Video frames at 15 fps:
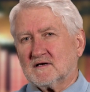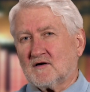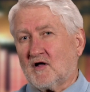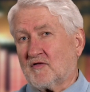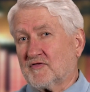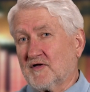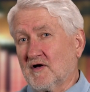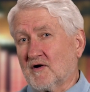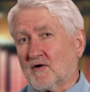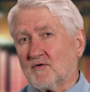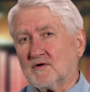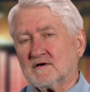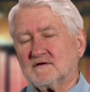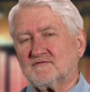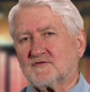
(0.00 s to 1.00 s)

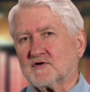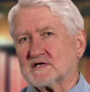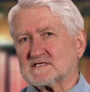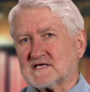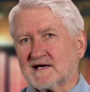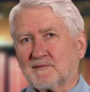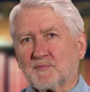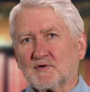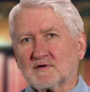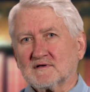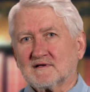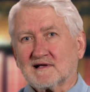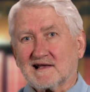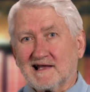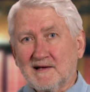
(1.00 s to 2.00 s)
Although, for example,
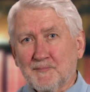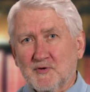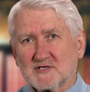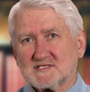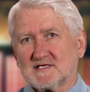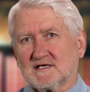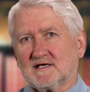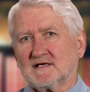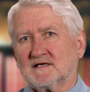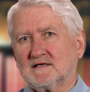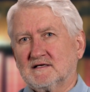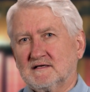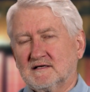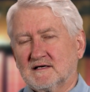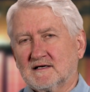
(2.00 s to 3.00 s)
leprosy
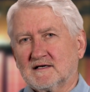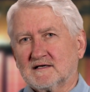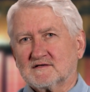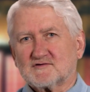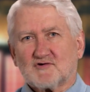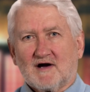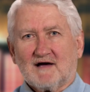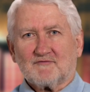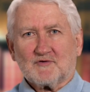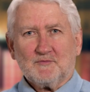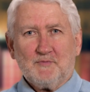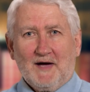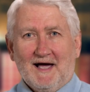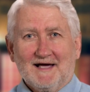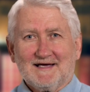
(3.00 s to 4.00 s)

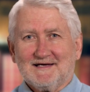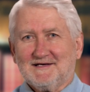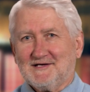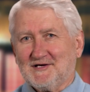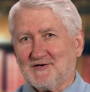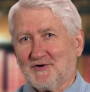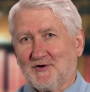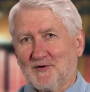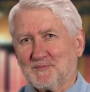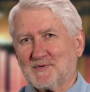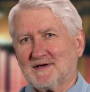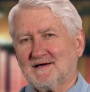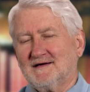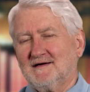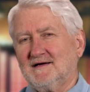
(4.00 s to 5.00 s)
traveled back into Europe
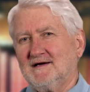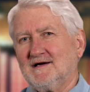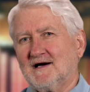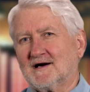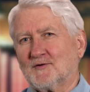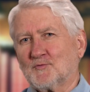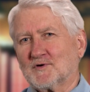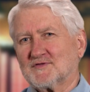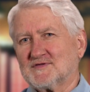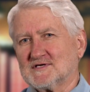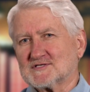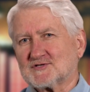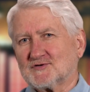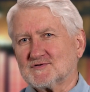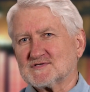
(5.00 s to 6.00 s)
with
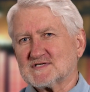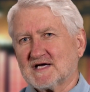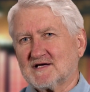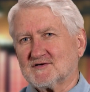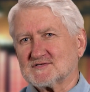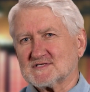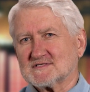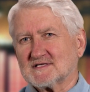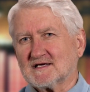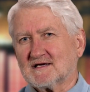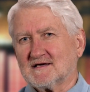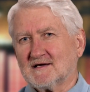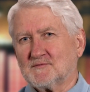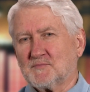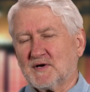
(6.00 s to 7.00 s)
these Crusaders as they
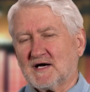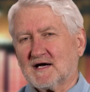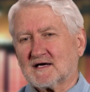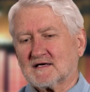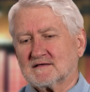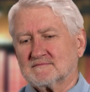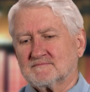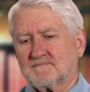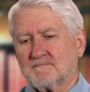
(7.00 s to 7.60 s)
came back.